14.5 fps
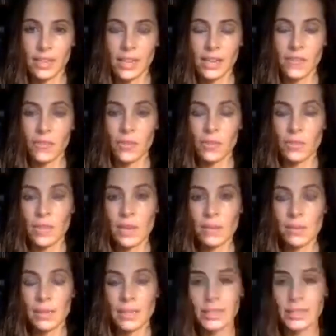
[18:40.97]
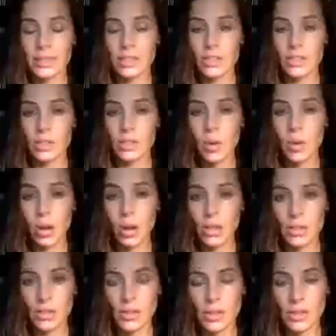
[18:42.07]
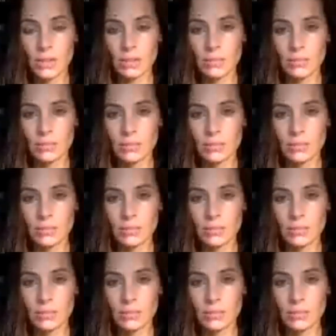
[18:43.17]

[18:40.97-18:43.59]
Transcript: And from that place, can you honor them?